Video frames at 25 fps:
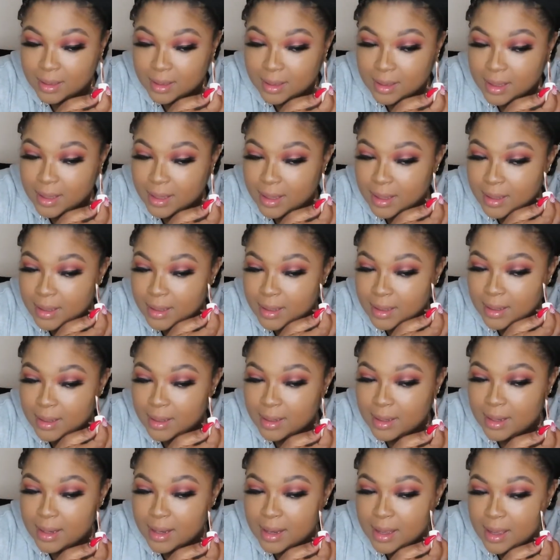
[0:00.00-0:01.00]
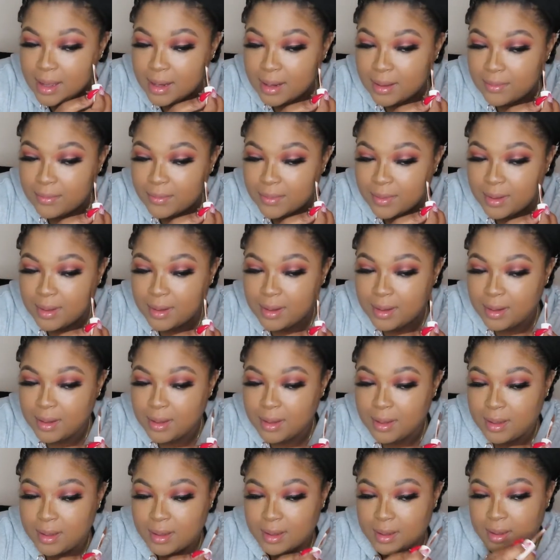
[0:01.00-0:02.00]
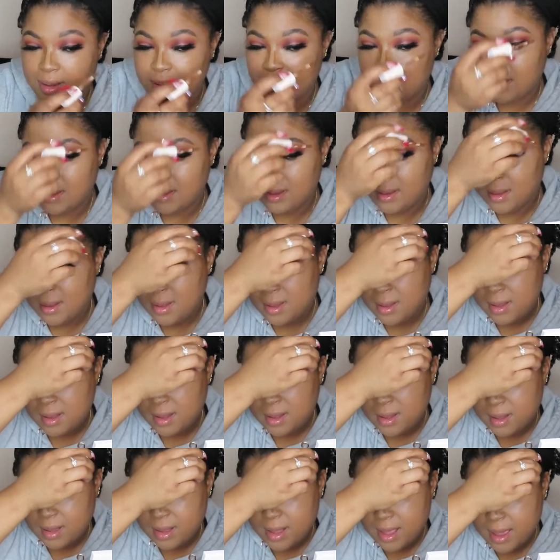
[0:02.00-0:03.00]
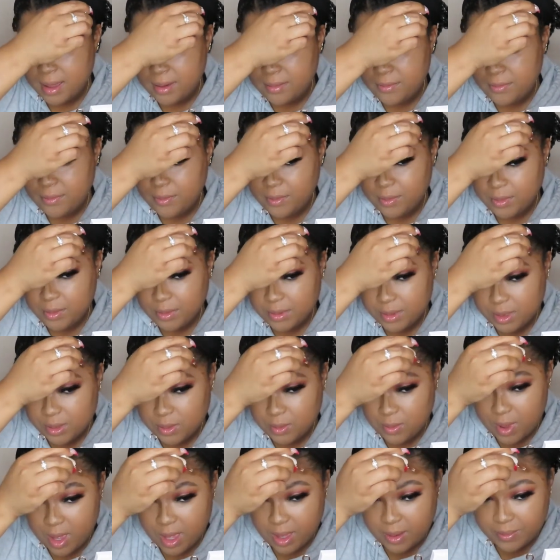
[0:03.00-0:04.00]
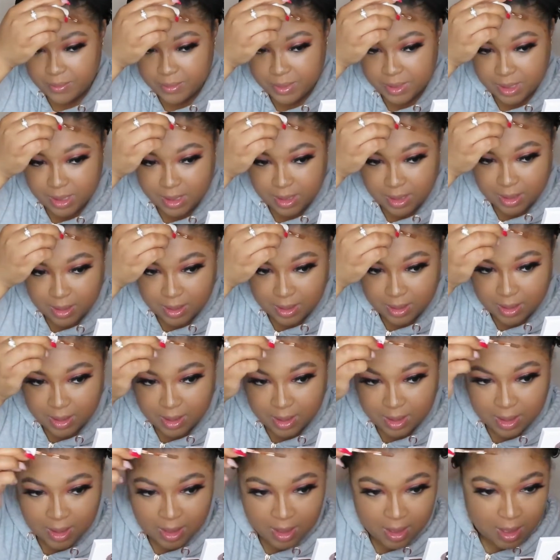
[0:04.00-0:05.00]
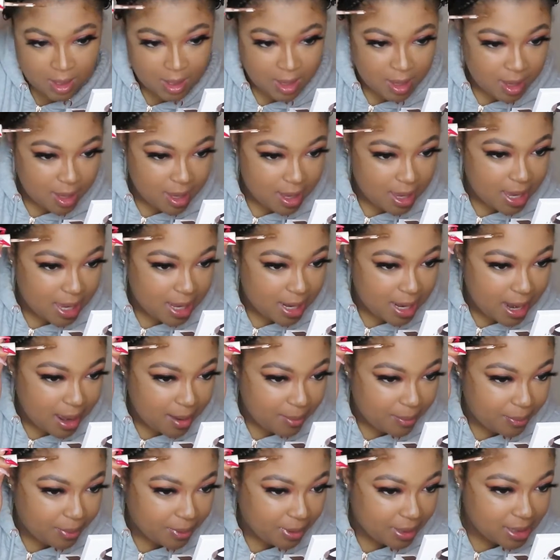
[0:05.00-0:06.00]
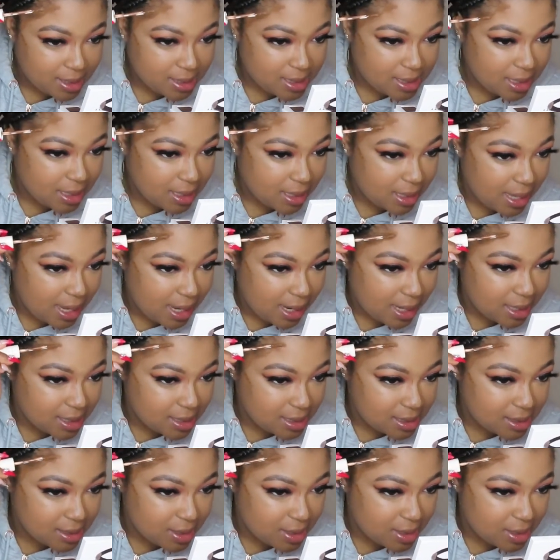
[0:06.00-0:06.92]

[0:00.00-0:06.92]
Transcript: like not even like full swipes, and I place it like in